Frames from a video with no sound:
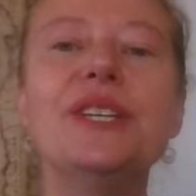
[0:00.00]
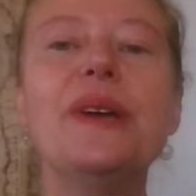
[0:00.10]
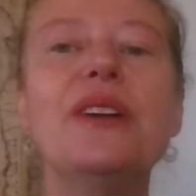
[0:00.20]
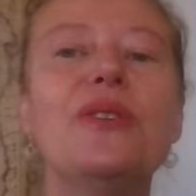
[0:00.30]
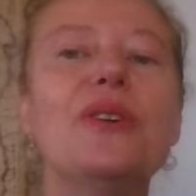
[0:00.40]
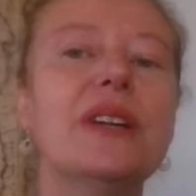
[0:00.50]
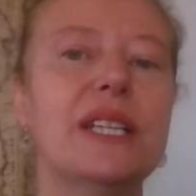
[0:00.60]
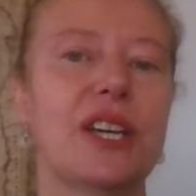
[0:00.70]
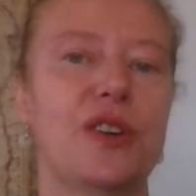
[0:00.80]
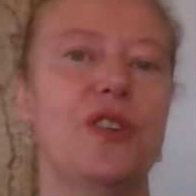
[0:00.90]
So in order
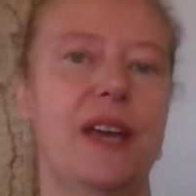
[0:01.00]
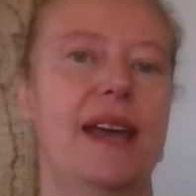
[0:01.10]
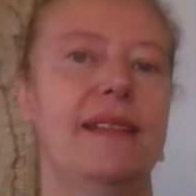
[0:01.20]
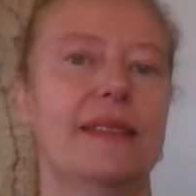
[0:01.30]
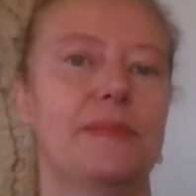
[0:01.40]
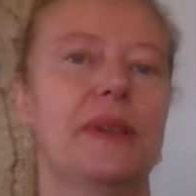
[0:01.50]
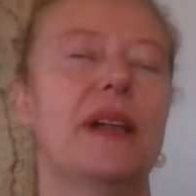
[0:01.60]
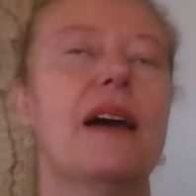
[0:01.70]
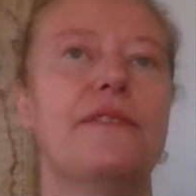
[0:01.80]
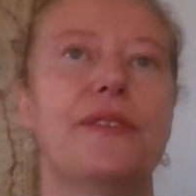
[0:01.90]
to create the
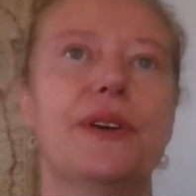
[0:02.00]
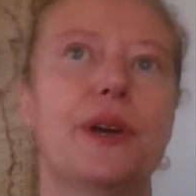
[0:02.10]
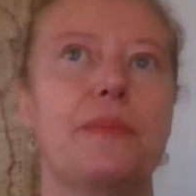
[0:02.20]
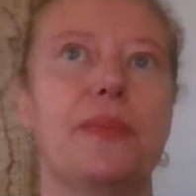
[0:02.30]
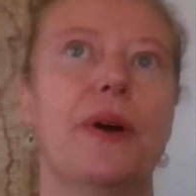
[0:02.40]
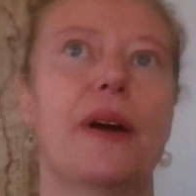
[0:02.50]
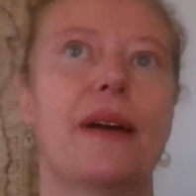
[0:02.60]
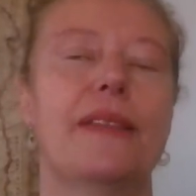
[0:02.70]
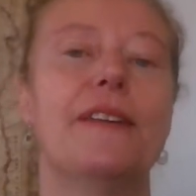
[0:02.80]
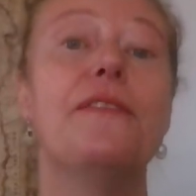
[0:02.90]
plot for your book,
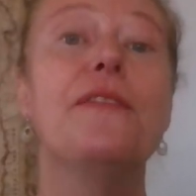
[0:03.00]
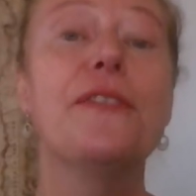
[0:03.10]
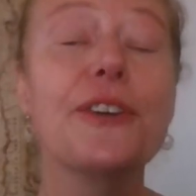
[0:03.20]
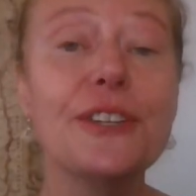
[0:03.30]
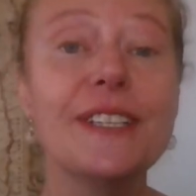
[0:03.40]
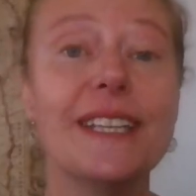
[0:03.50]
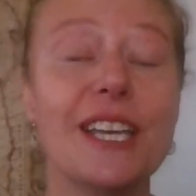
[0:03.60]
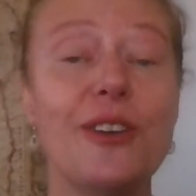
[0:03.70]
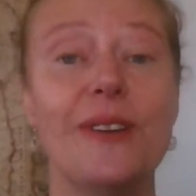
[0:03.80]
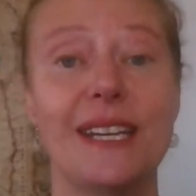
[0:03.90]
the first
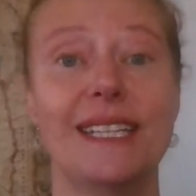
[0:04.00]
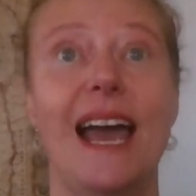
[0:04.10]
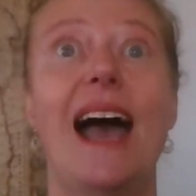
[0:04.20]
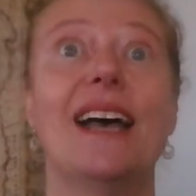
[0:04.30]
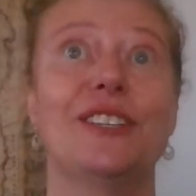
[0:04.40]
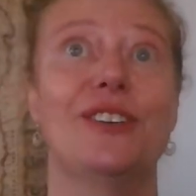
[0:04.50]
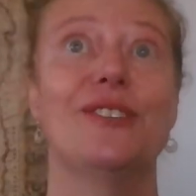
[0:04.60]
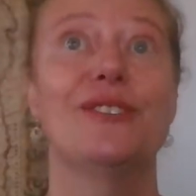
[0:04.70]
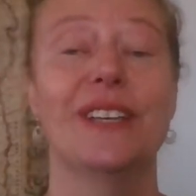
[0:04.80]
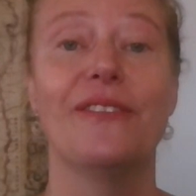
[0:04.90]
thing you need to ask
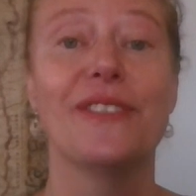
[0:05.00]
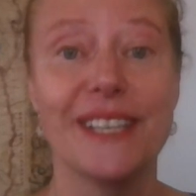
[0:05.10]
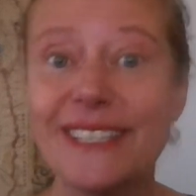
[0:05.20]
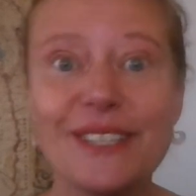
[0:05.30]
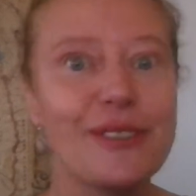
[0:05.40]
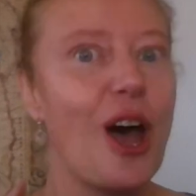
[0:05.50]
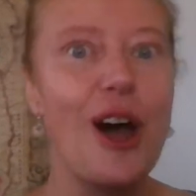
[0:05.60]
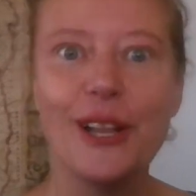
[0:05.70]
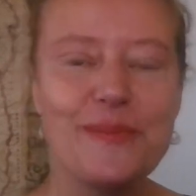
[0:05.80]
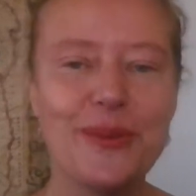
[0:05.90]
yourself is this
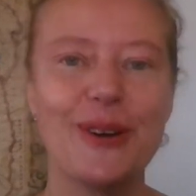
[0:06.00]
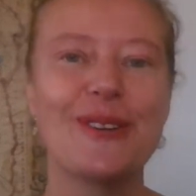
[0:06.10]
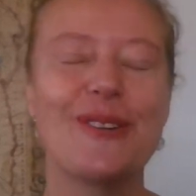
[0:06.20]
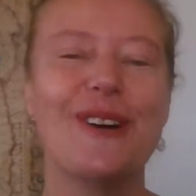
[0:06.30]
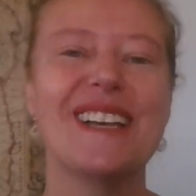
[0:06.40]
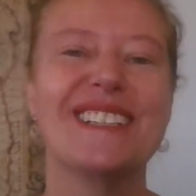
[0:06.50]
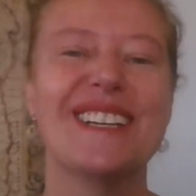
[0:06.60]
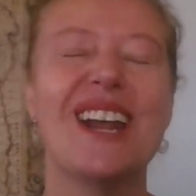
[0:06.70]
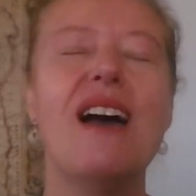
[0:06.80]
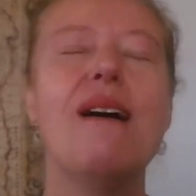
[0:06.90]
all-important
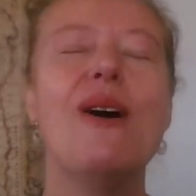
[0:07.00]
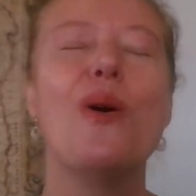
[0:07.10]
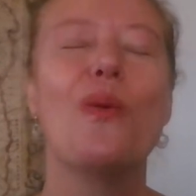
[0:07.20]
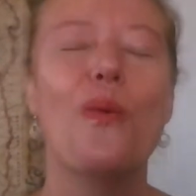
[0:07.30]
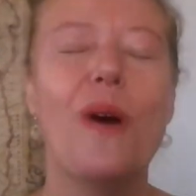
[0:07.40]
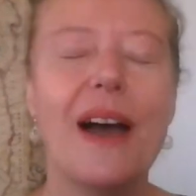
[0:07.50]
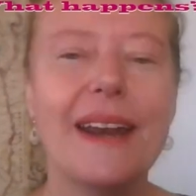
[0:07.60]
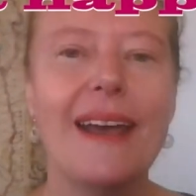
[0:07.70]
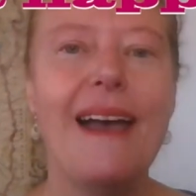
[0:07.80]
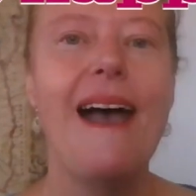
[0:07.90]
question: what
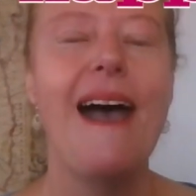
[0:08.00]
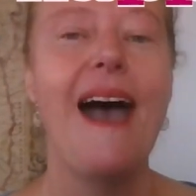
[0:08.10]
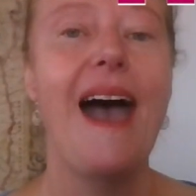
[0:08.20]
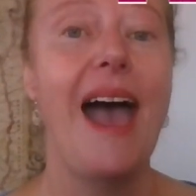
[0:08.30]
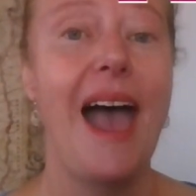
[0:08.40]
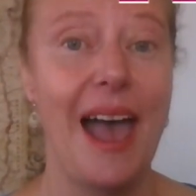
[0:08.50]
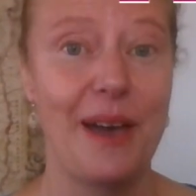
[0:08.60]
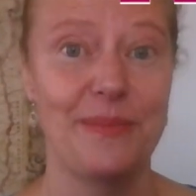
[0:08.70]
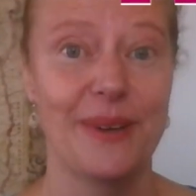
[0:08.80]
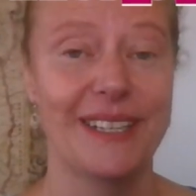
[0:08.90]

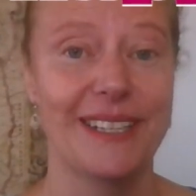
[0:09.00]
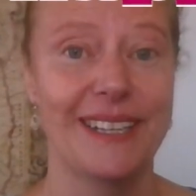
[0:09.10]
happened?